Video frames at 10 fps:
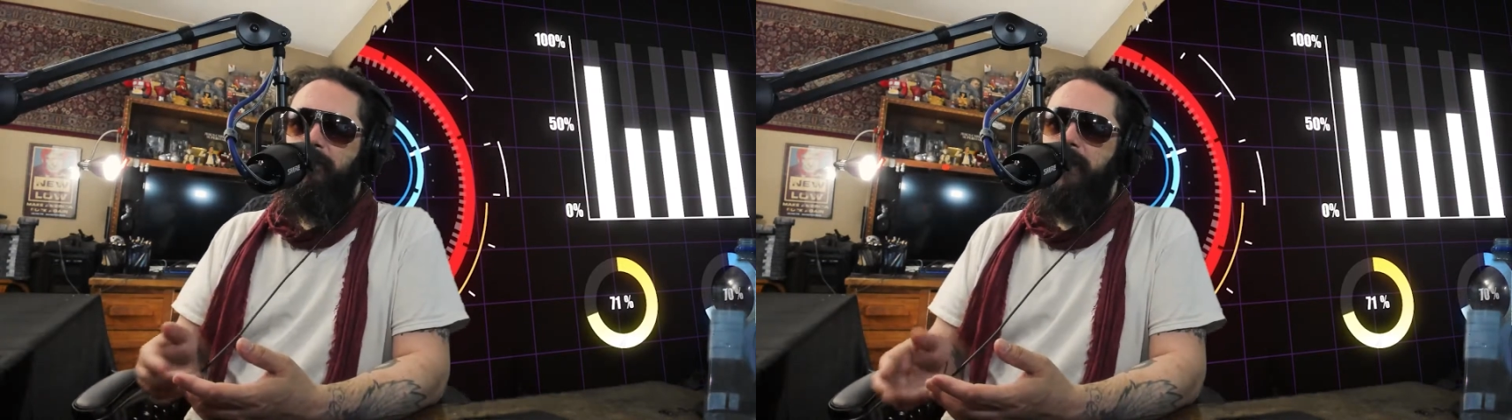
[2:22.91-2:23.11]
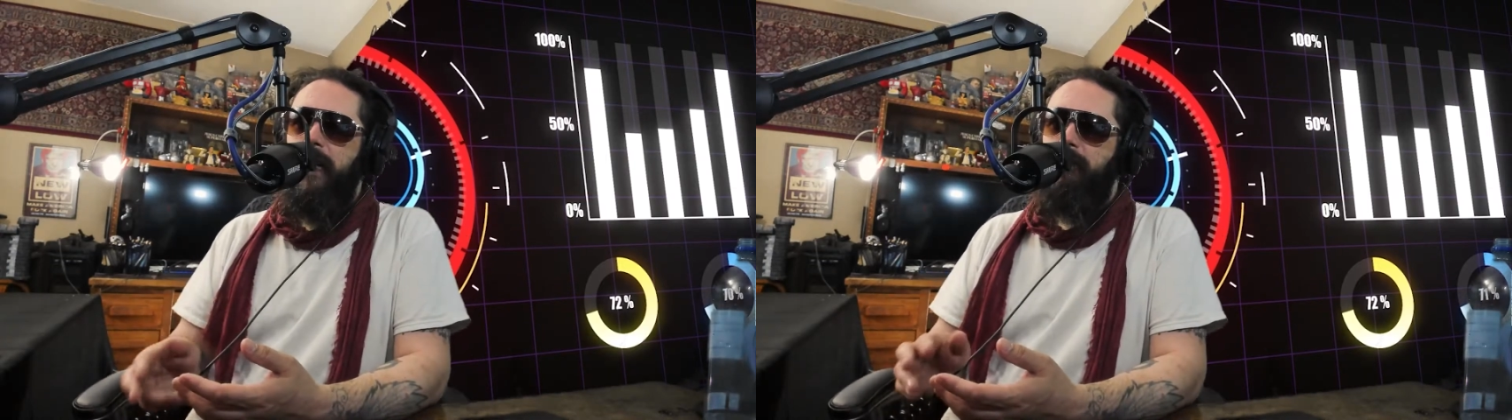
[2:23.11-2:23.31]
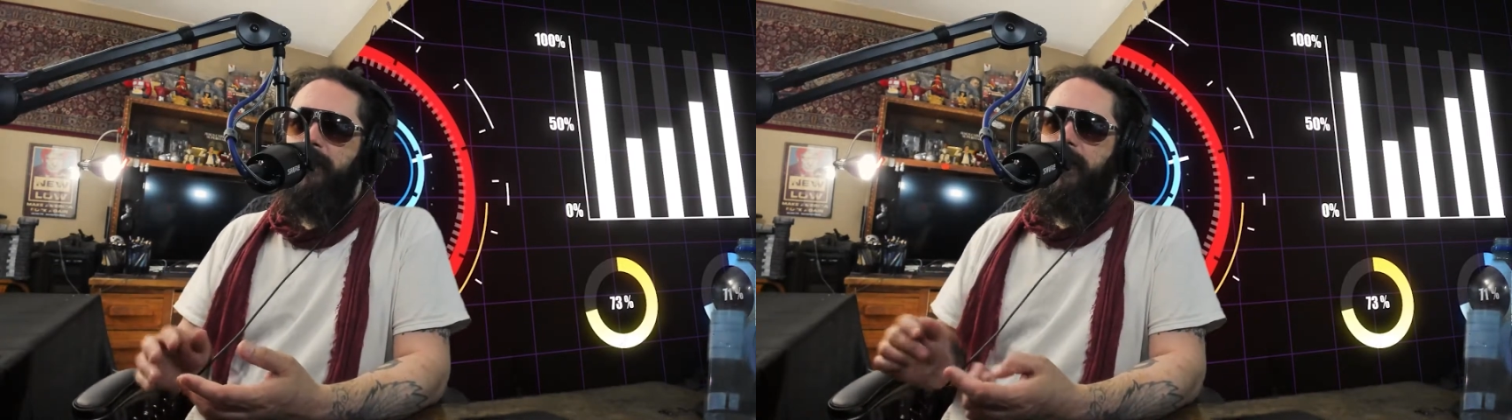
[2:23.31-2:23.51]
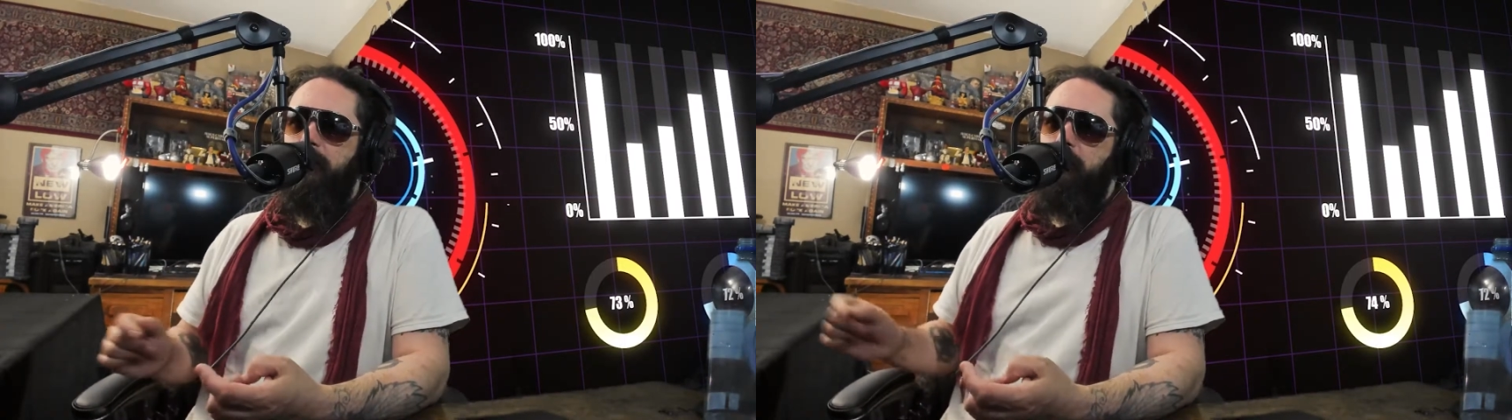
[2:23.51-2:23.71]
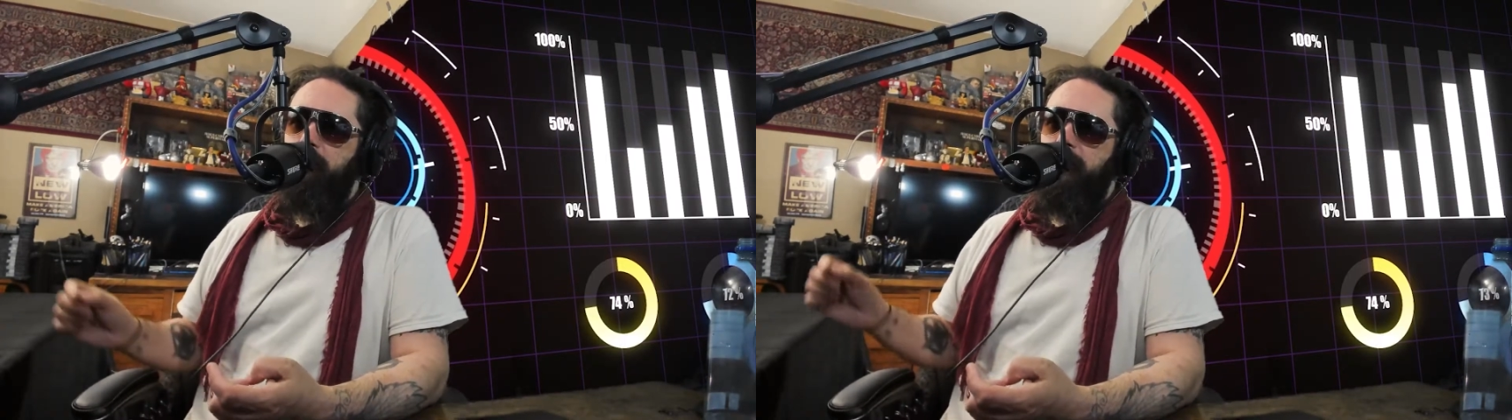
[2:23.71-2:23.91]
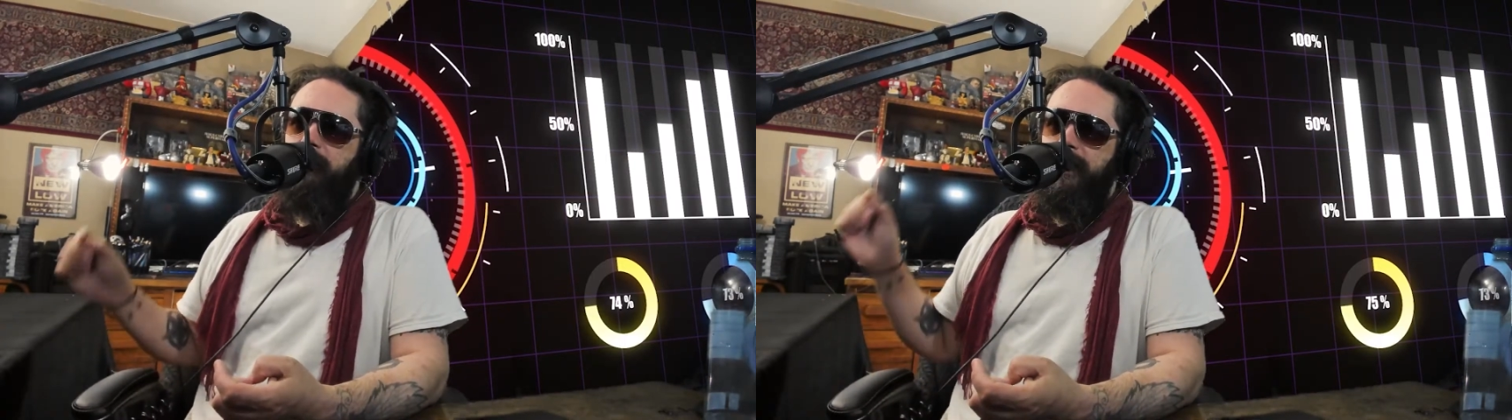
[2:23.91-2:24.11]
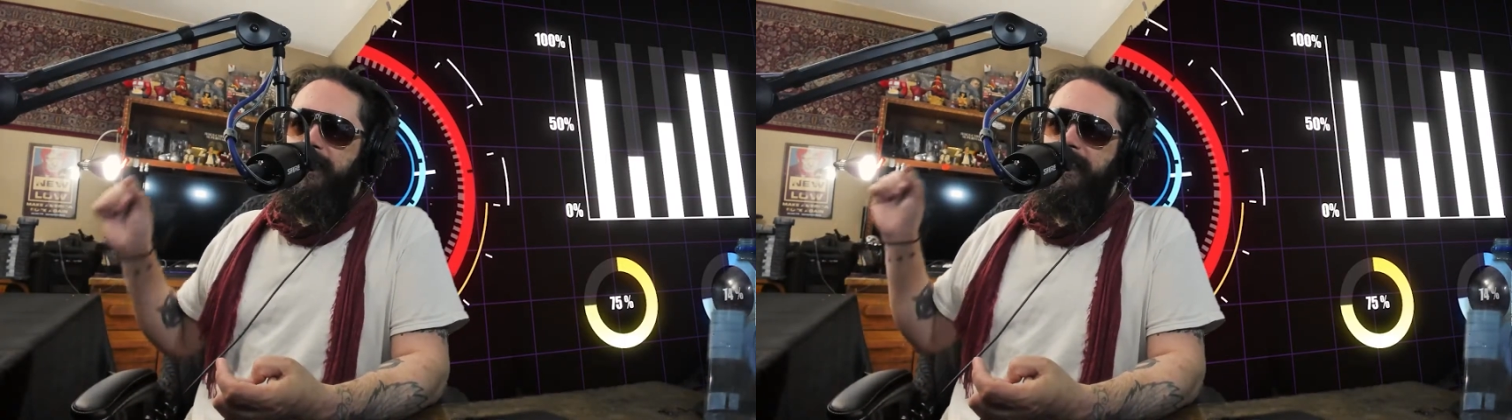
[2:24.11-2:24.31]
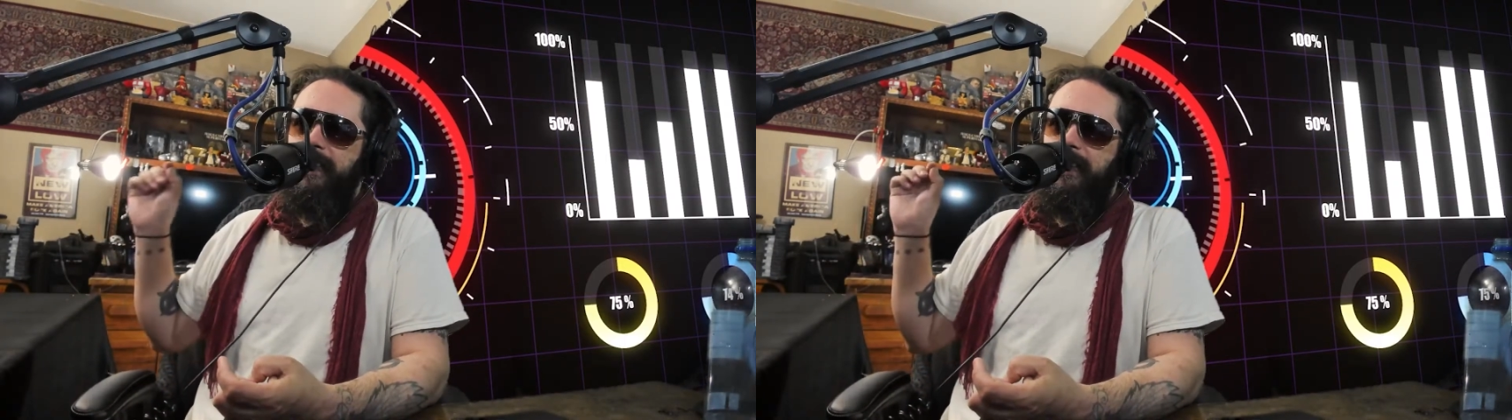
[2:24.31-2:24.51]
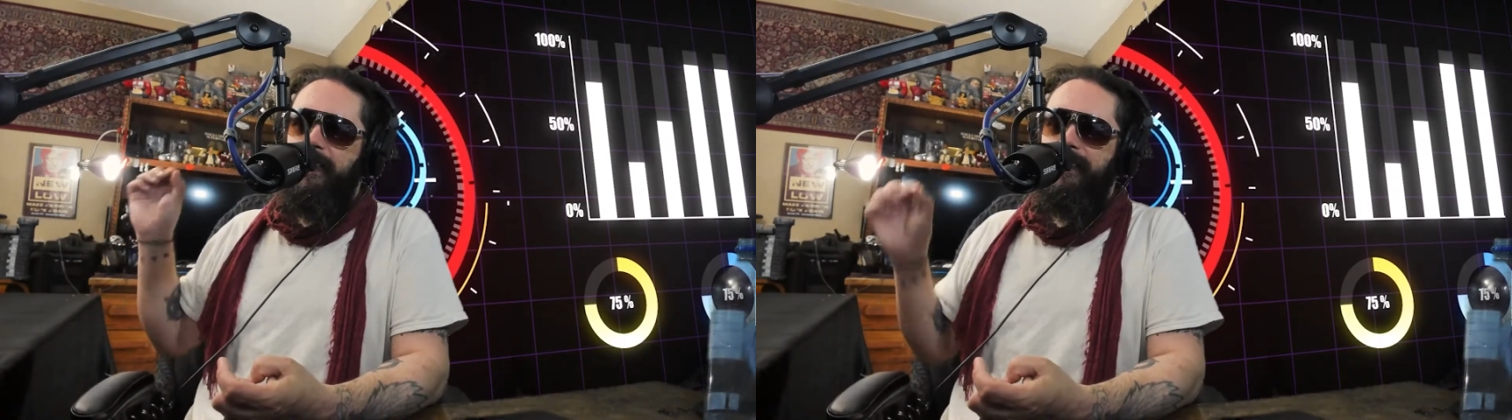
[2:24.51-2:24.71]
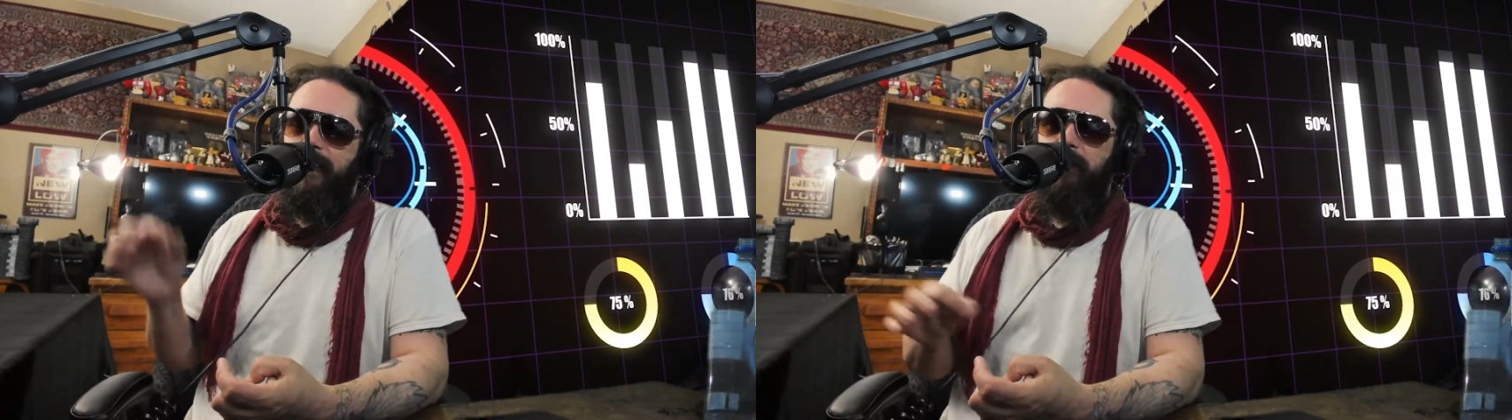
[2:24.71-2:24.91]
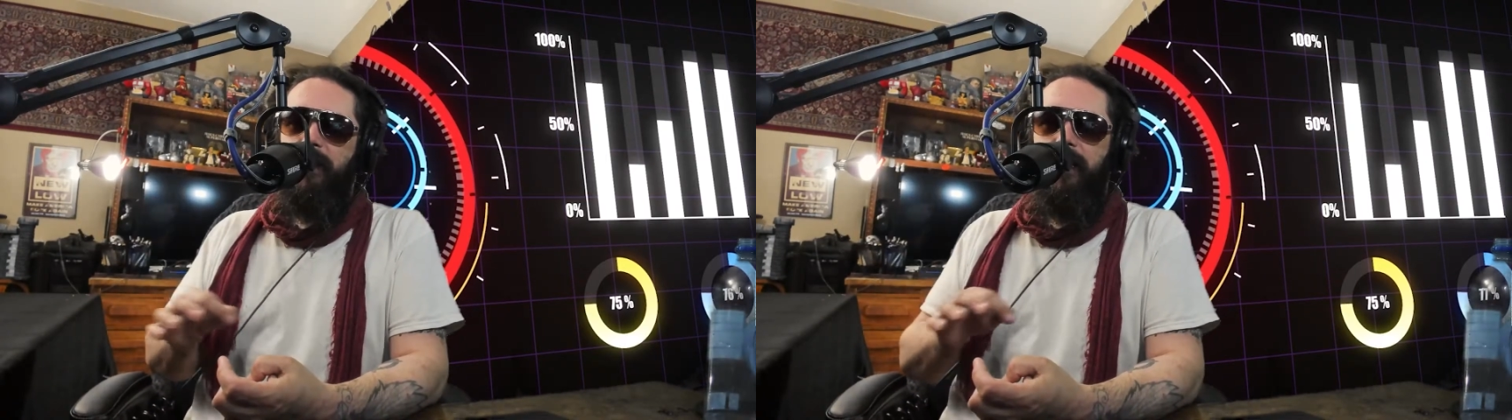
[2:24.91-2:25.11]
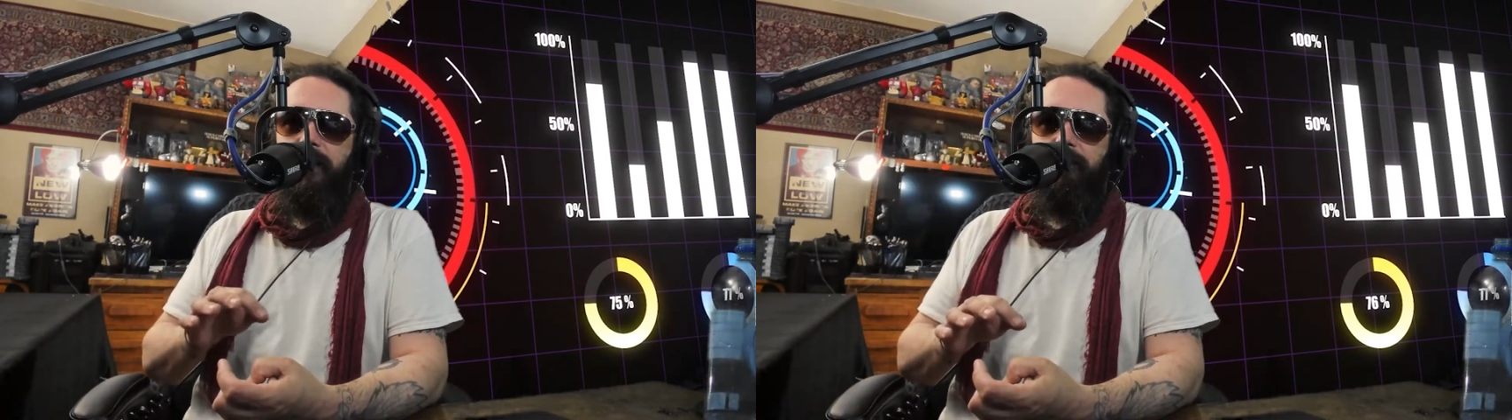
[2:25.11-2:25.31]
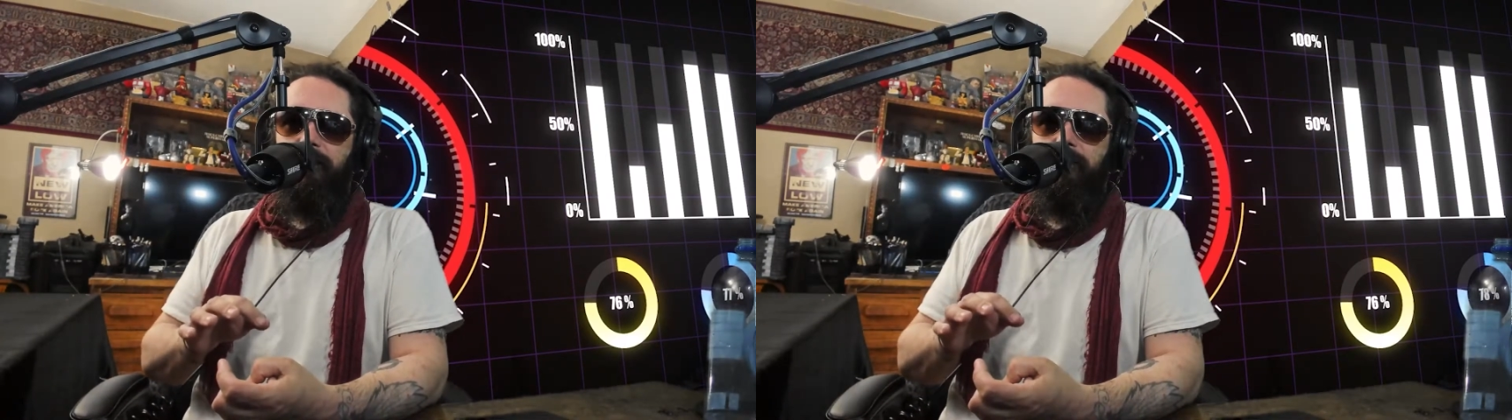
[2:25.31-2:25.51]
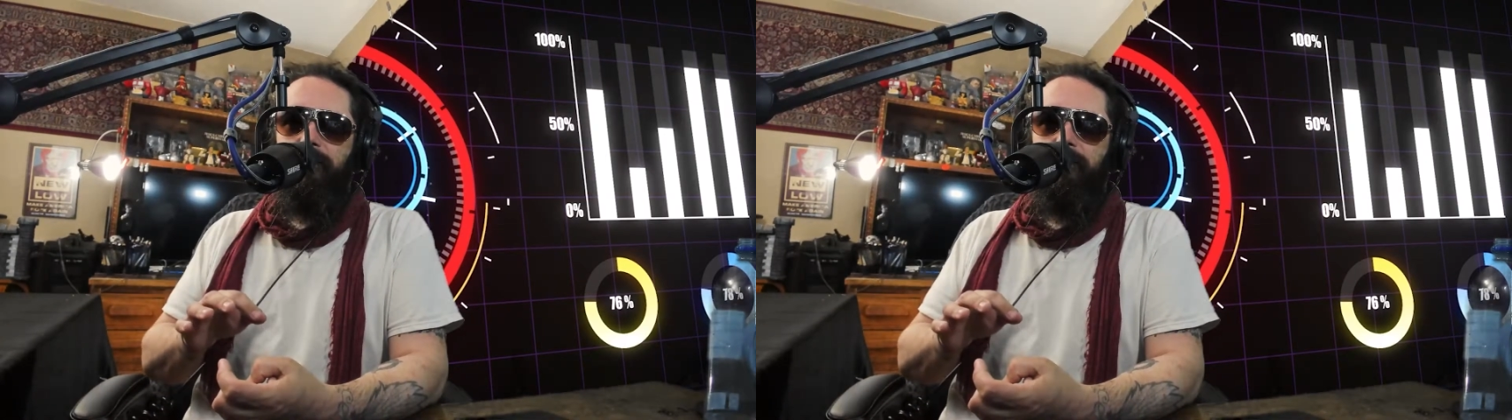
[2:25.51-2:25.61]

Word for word: i'm going to have another opportunity today because i have a lot of